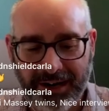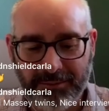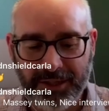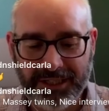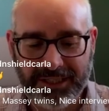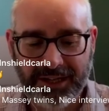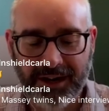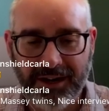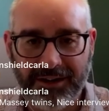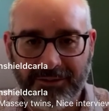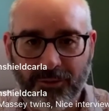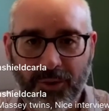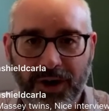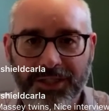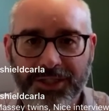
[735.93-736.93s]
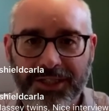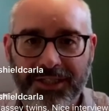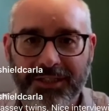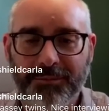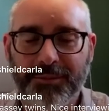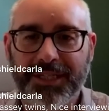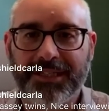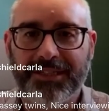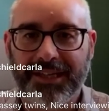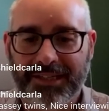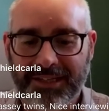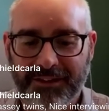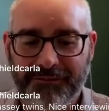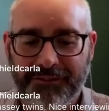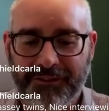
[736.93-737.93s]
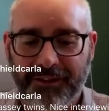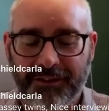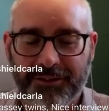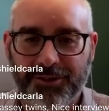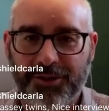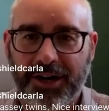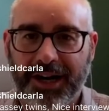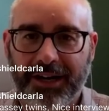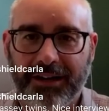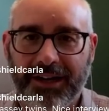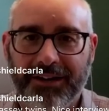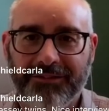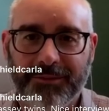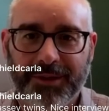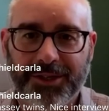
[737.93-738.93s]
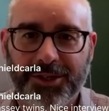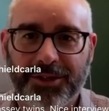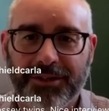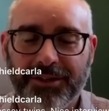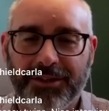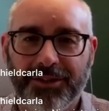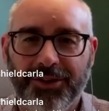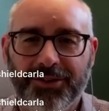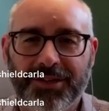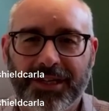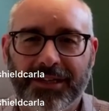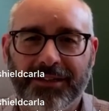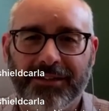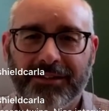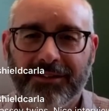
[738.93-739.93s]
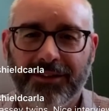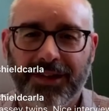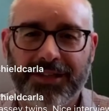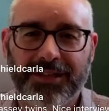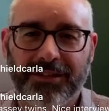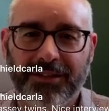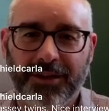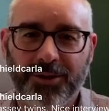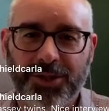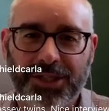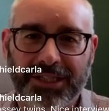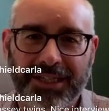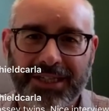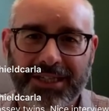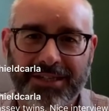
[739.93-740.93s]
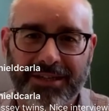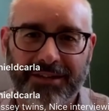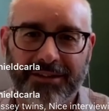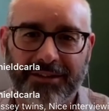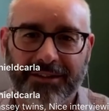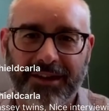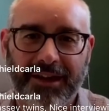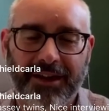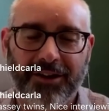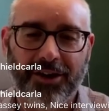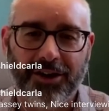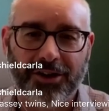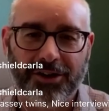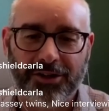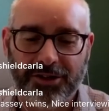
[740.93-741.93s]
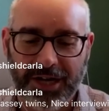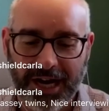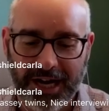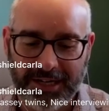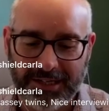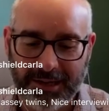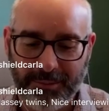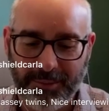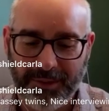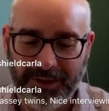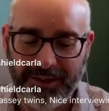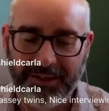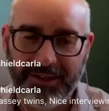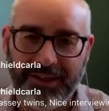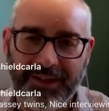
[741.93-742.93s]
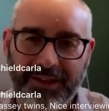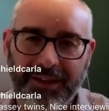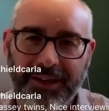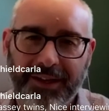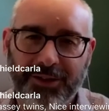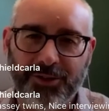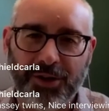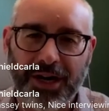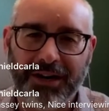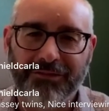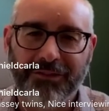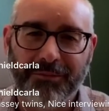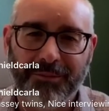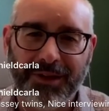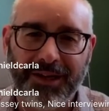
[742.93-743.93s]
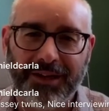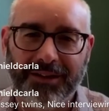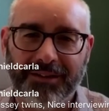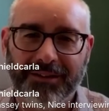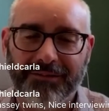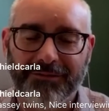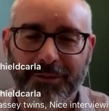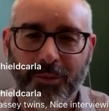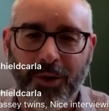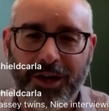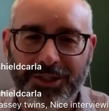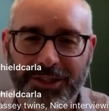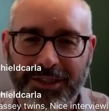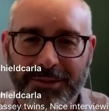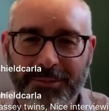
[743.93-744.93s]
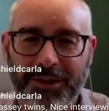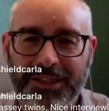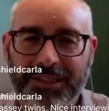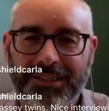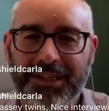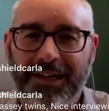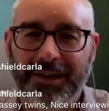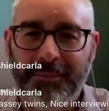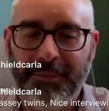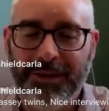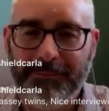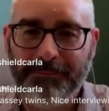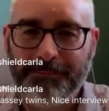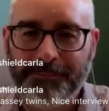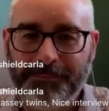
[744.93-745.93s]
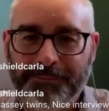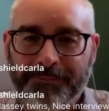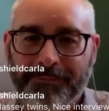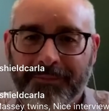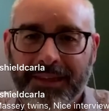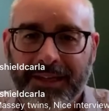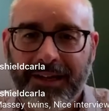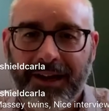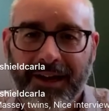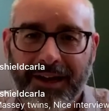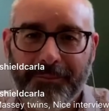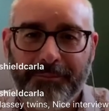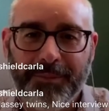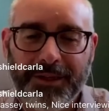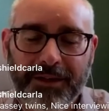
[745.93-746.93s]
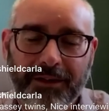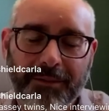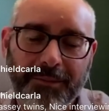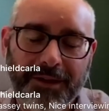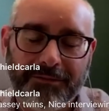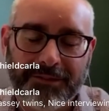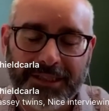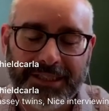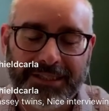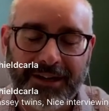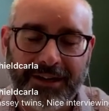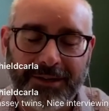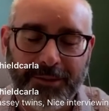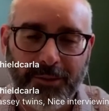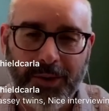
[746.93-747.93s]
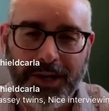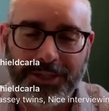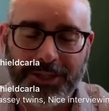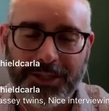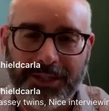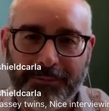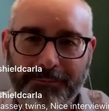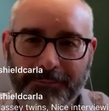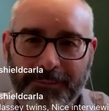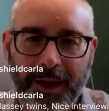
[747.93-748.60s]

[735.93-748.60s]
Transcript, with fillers: I'm not tired of washing them, but they definitely are dry. You have to make sure that you're using lots of lotion because they're they get all cracked up and and dry from being from washing them all the time. But uh, but no, I'm not really tired of washing them.